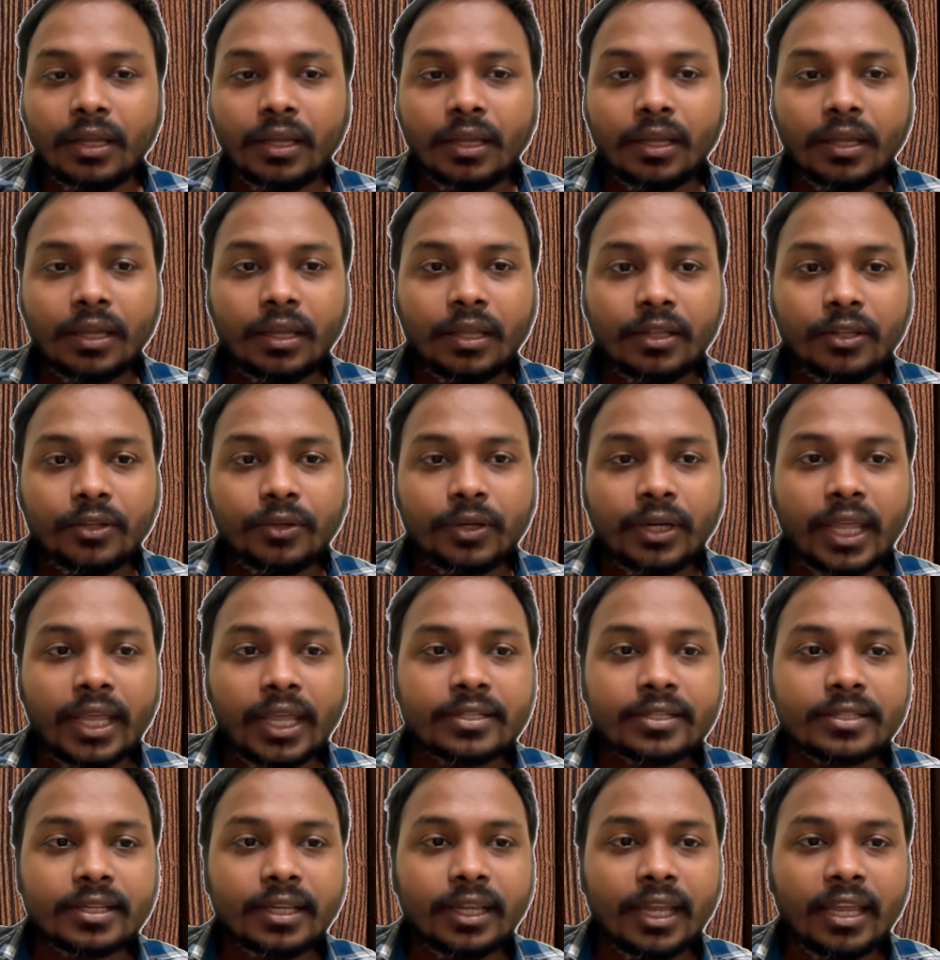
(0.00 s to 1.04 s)
So
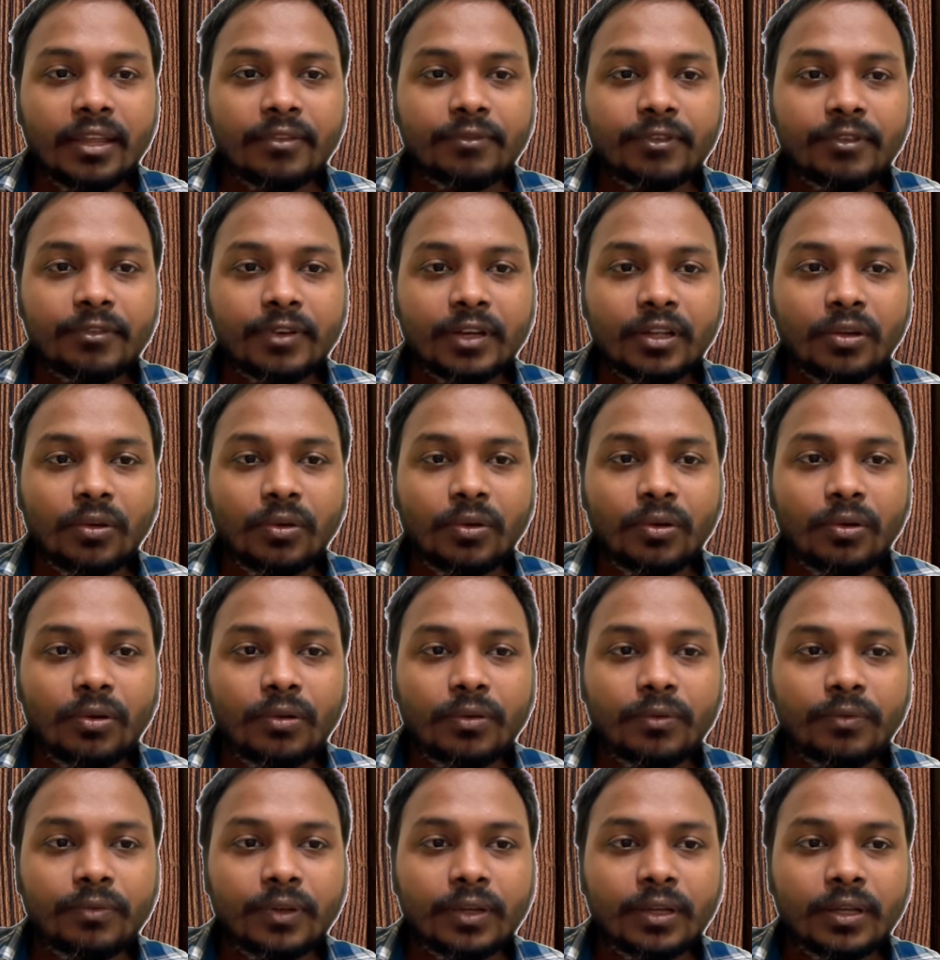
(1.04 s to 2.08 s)
next game we will
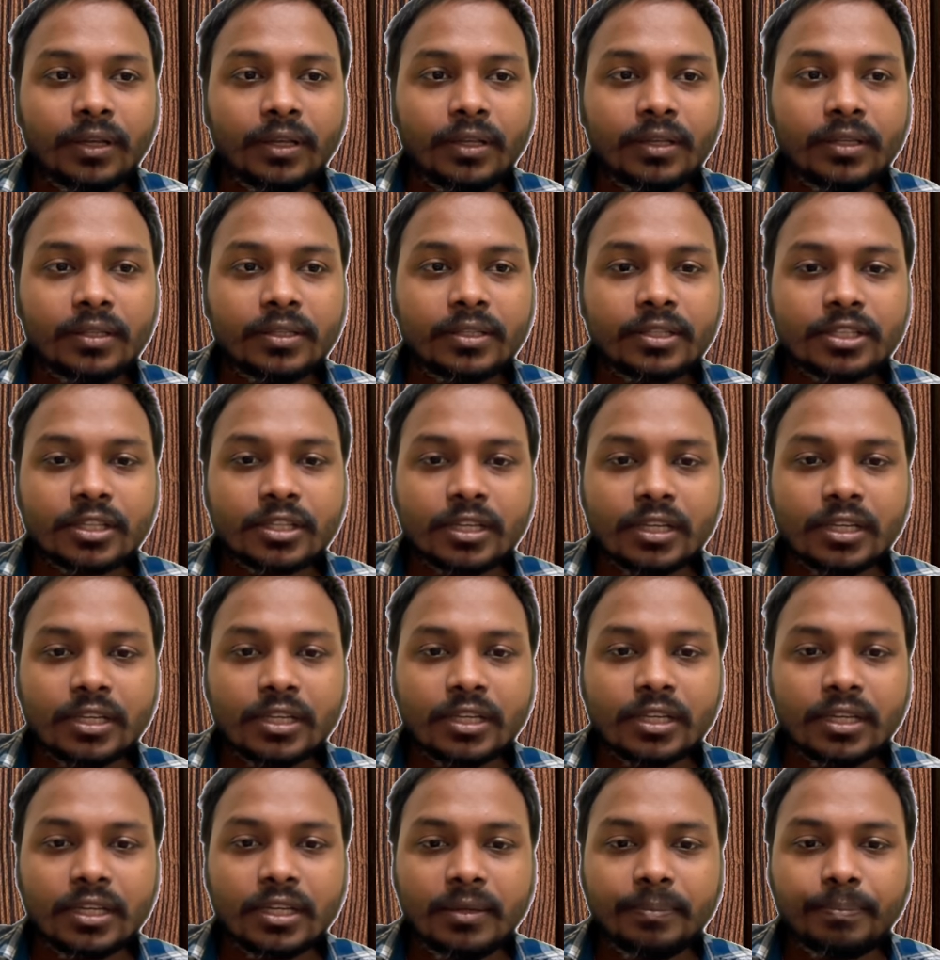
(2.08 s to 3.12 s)
go with,
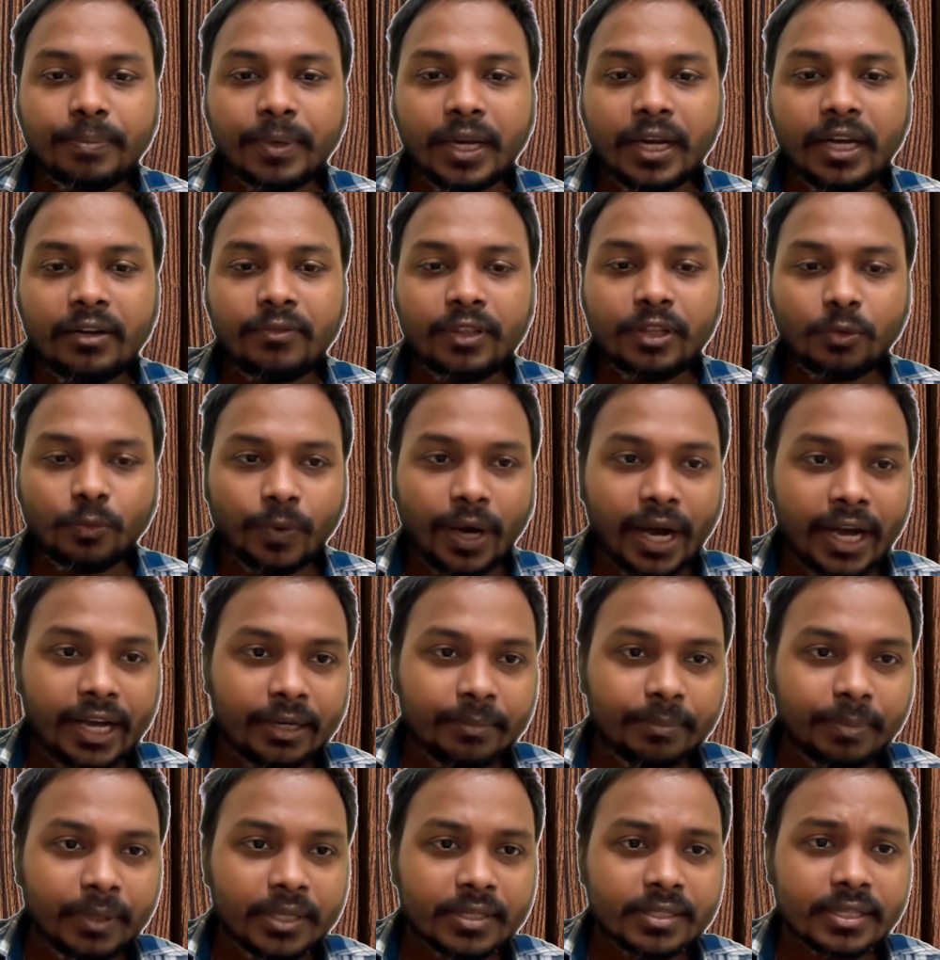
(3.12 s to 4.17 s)
she played with the
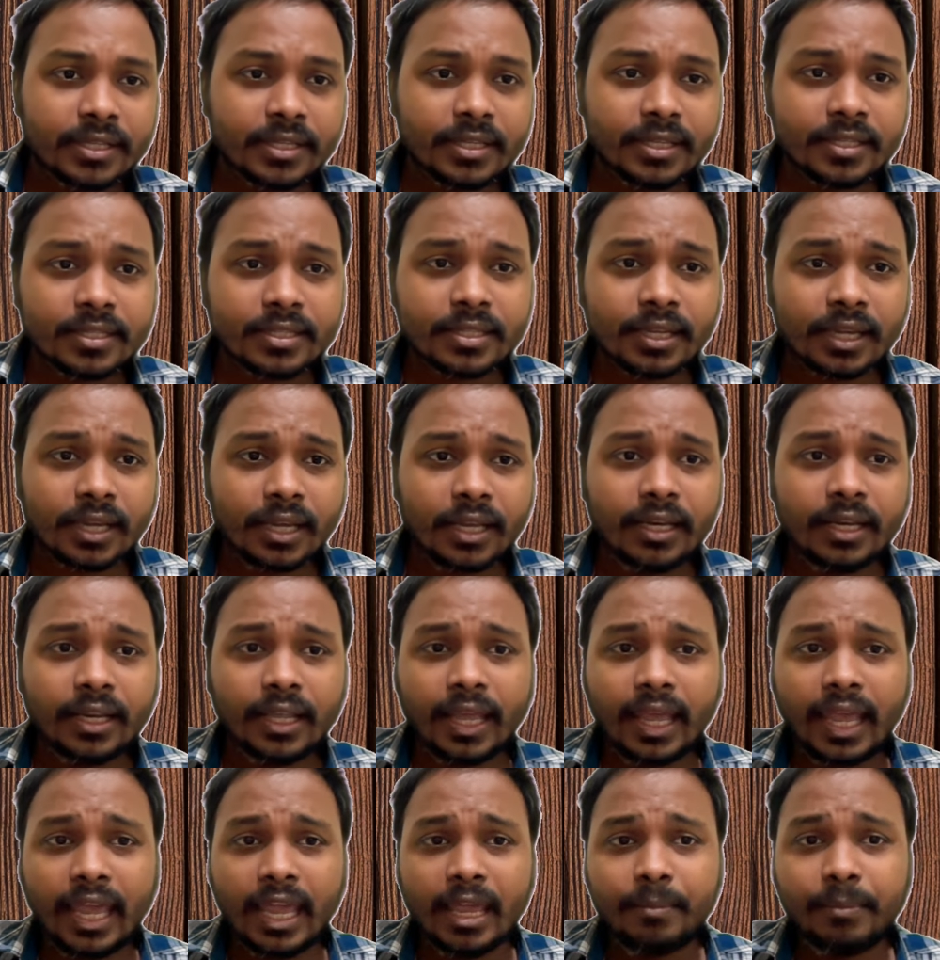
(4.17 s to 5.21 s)
white pieces in
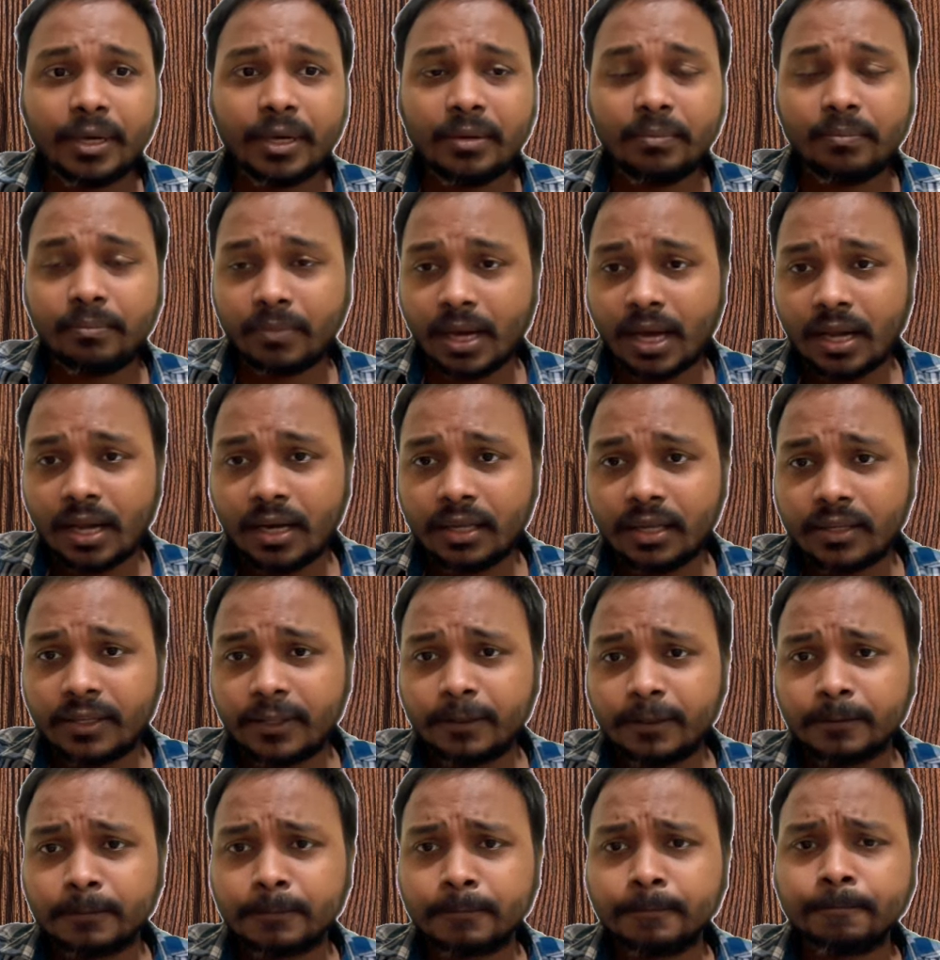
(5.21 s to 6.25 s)
Heman
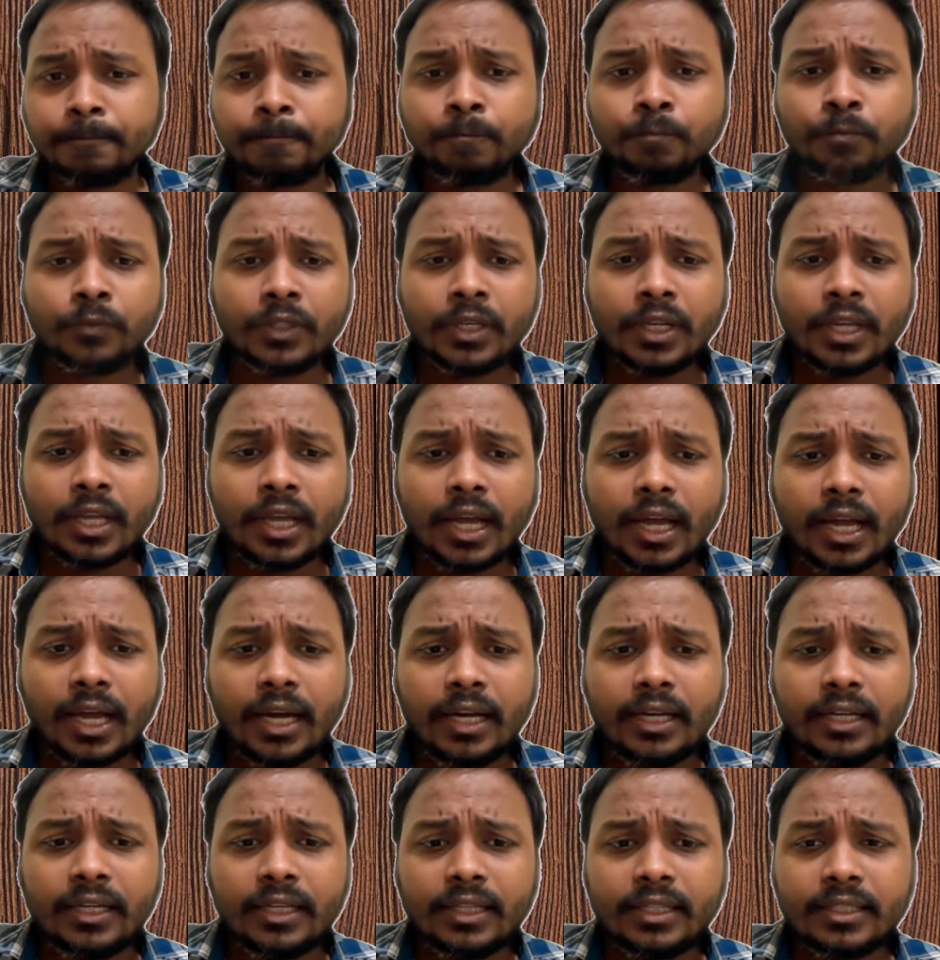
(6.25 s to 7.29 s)
Mark.
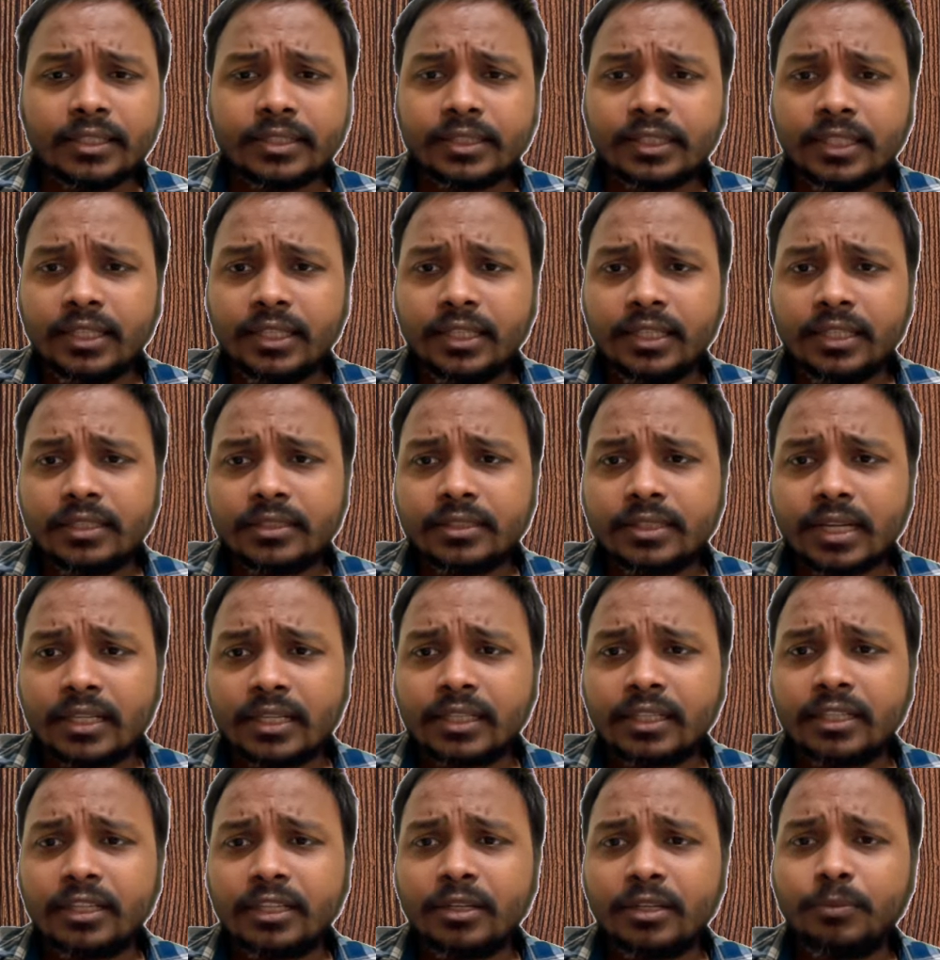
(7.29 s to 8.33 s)
And she
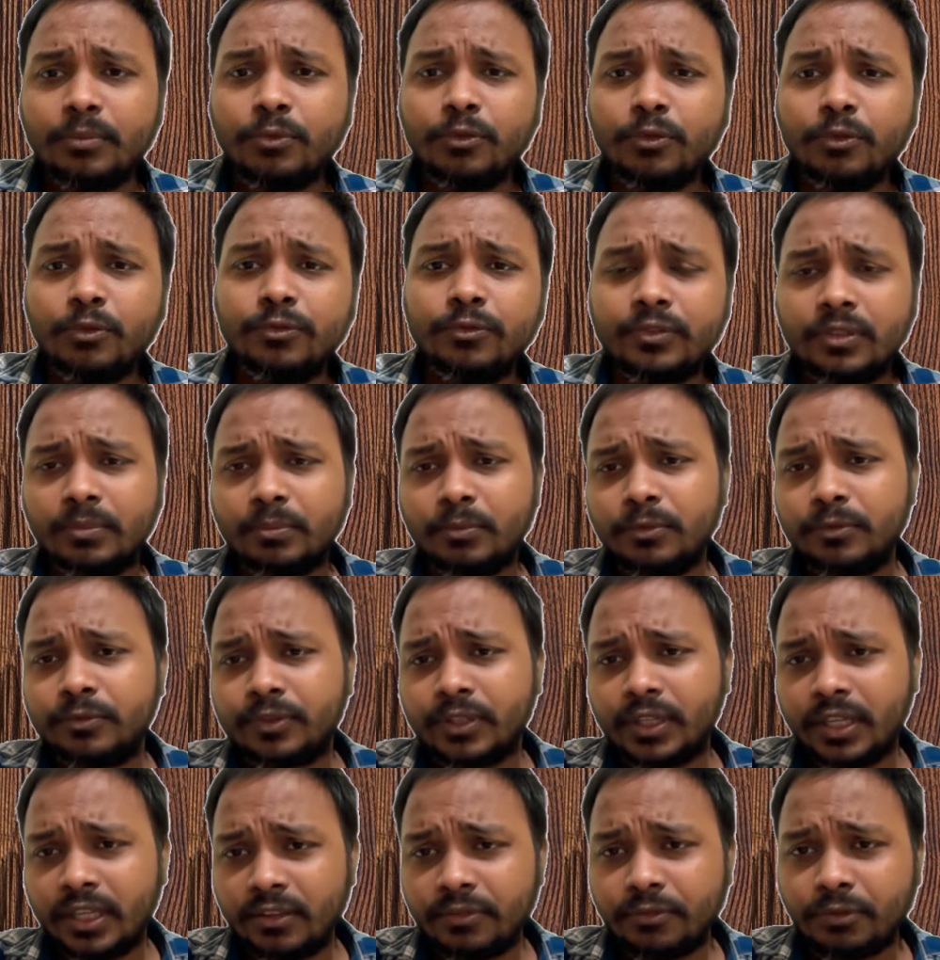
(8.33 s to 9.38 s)
started the move
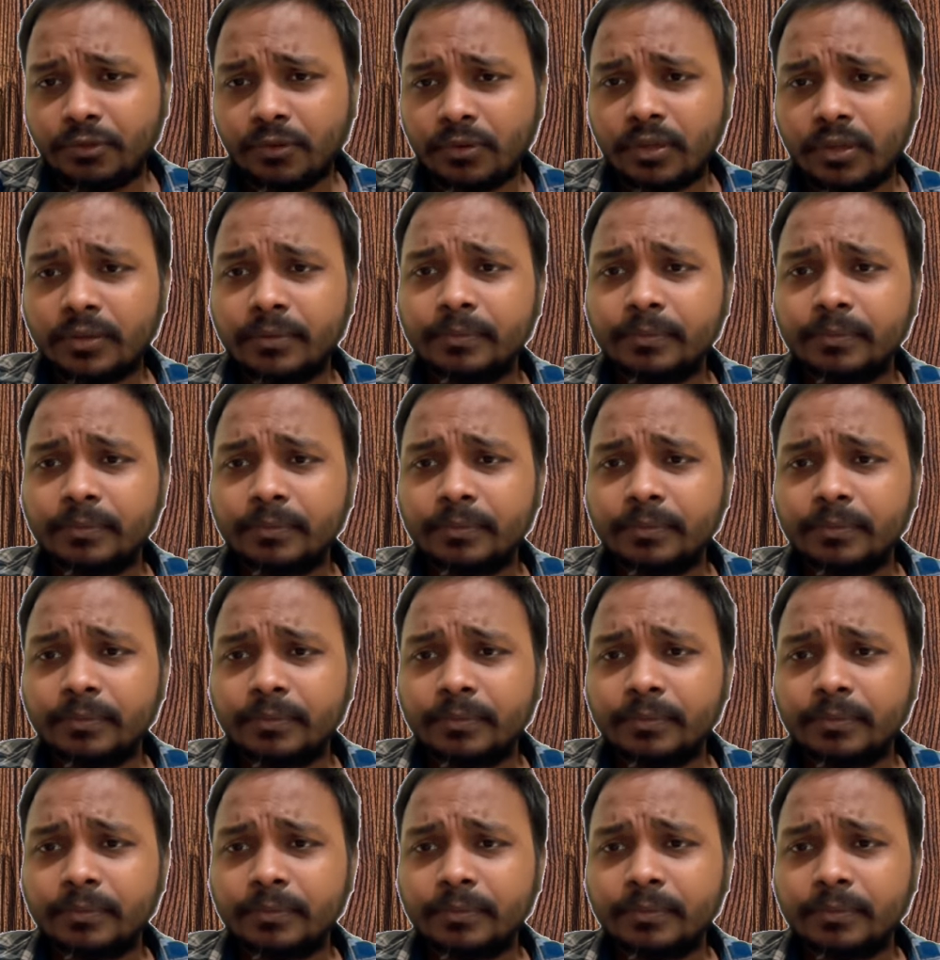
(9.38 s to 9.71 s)
d4,